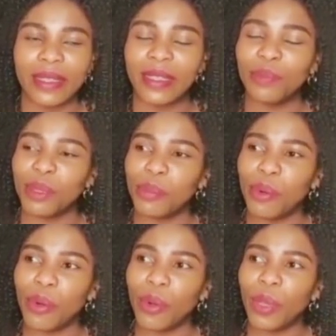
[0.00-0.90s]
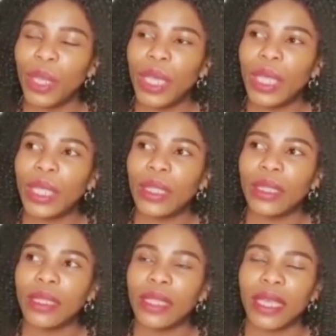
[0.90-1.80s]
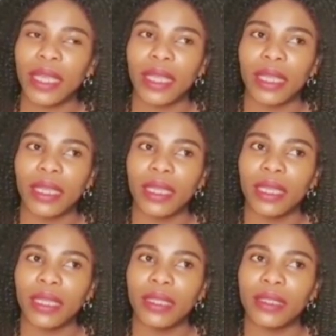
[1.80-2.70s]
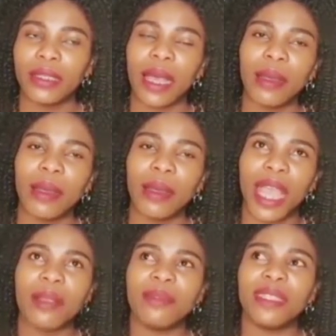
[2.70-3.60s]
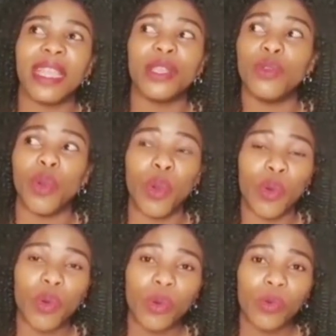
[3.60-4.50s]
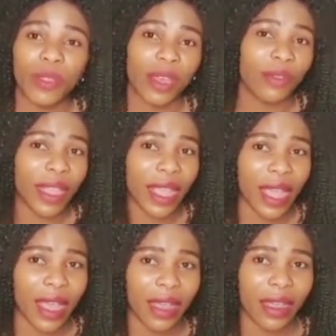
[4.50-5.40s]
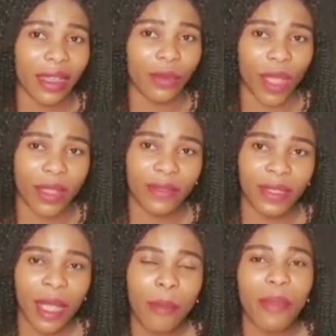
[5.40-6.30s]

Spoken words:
these people, they sometimes they go without their wives,